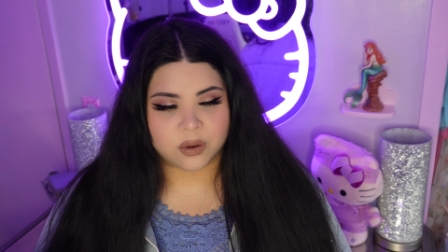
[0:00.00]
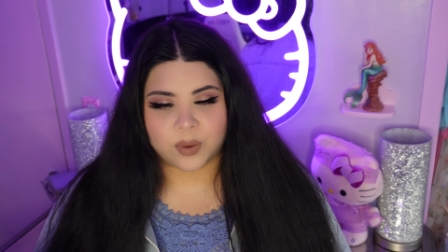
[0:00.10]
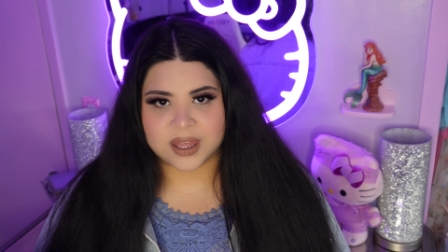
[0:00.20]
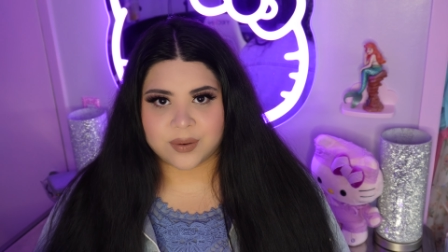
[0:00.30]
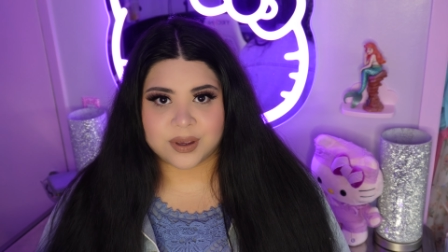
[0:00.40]
the
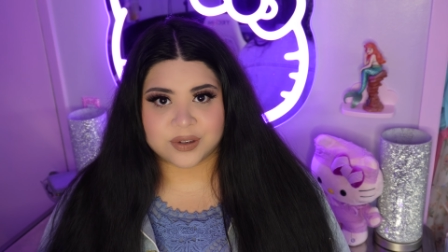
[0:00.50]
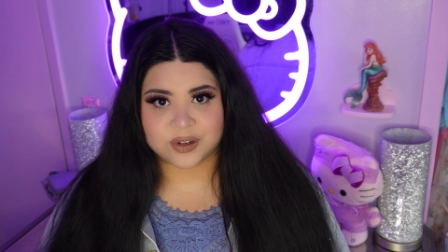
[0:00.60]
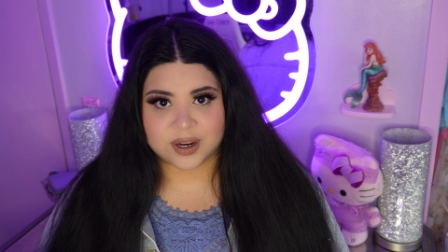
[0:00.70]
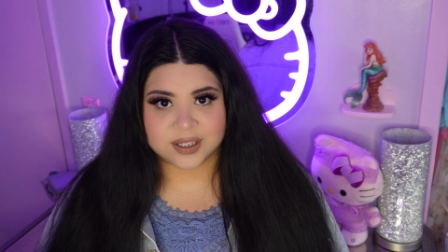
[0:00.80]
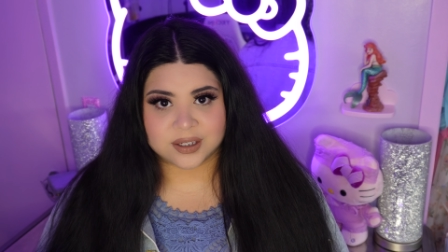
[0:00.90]
way that we used to
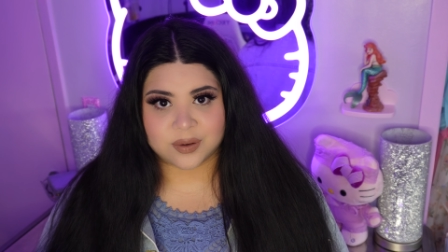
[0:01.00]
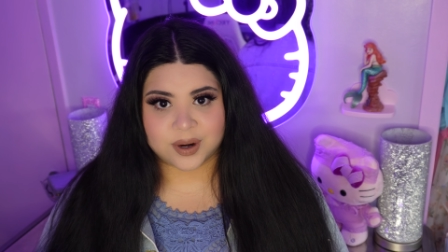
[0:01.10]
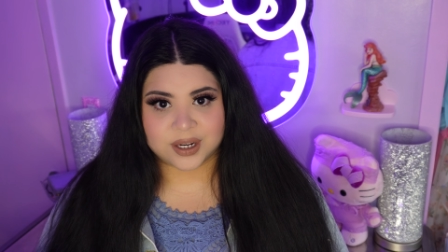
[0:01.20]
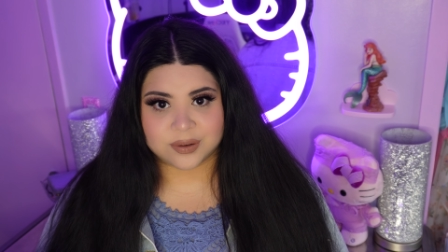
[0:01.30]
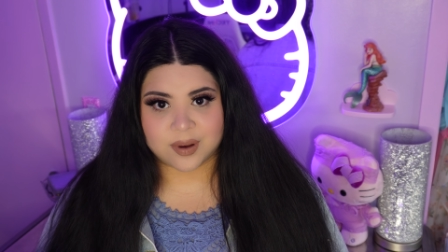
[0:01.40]
dress in
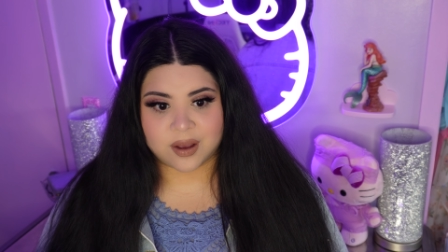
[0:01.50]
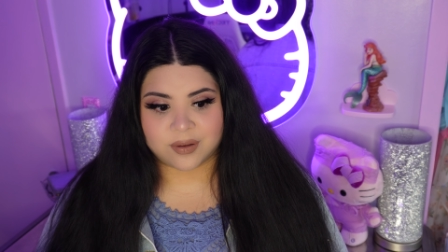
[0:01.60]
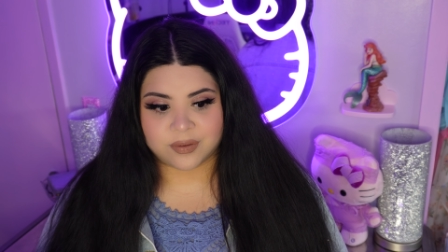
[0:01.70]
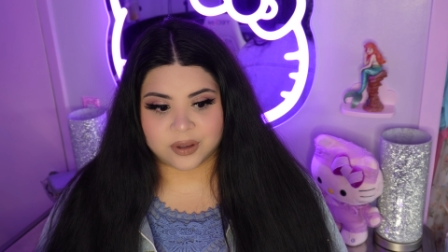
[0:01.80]
twenty twelve